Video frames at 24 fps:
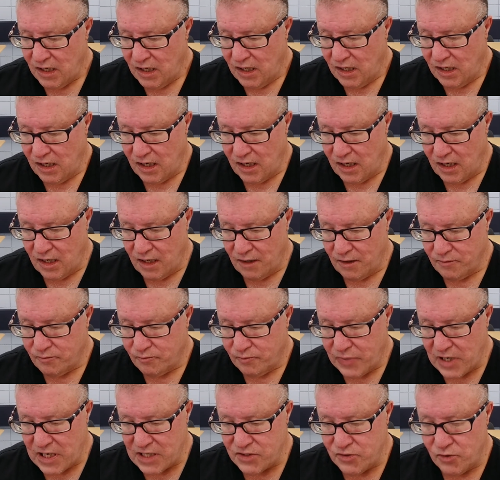
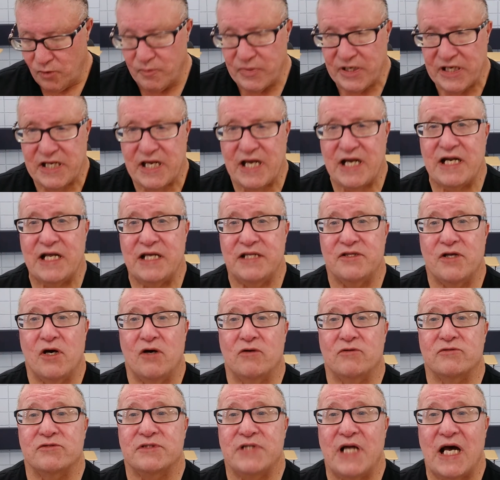but you'll be getting
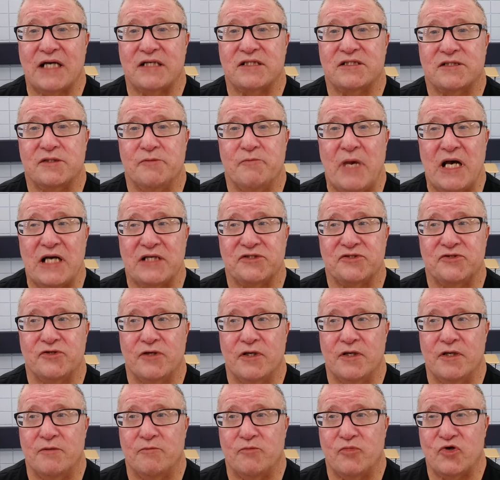those next semester
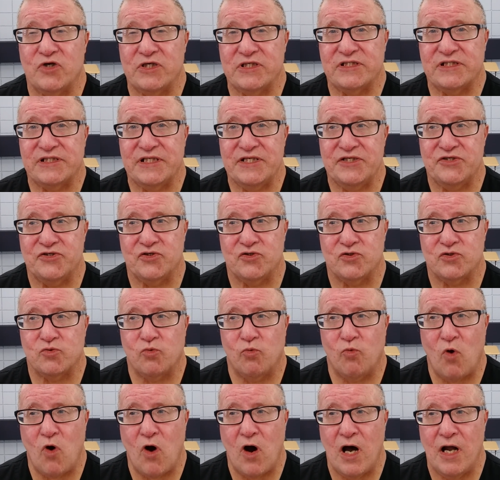in Procedures
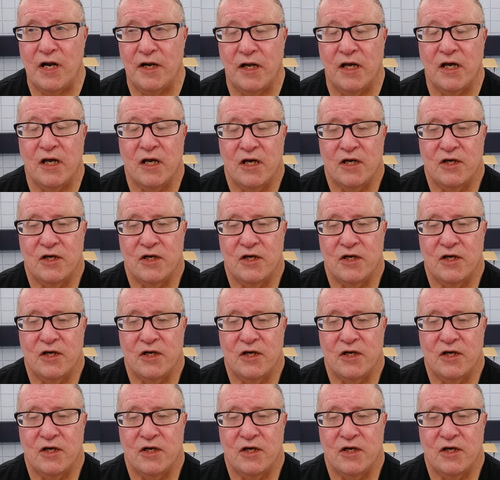1.